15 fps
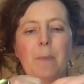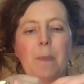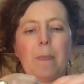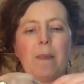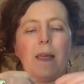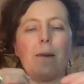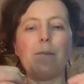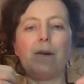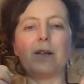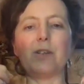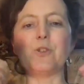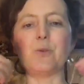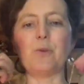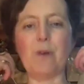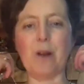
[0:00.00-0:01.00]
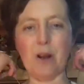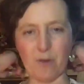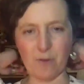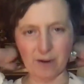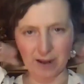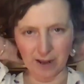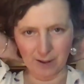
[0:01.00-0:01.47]
in my jewellery
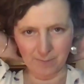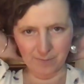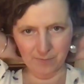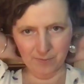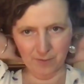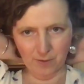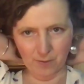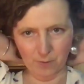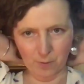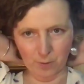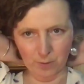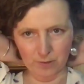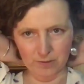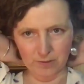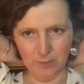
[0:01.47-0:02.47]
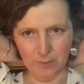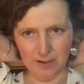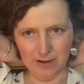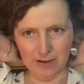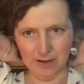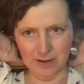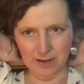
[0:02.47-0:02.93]
career, of course, is when
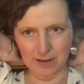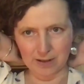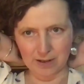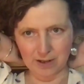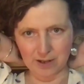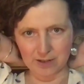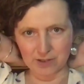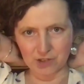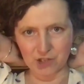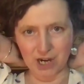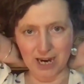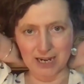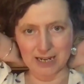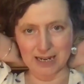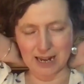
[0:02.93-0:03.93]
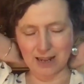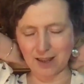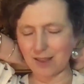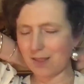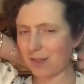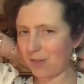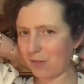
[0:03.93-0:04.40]
I learned chain
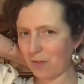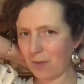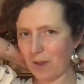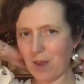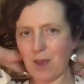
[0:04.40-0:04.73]
lengths.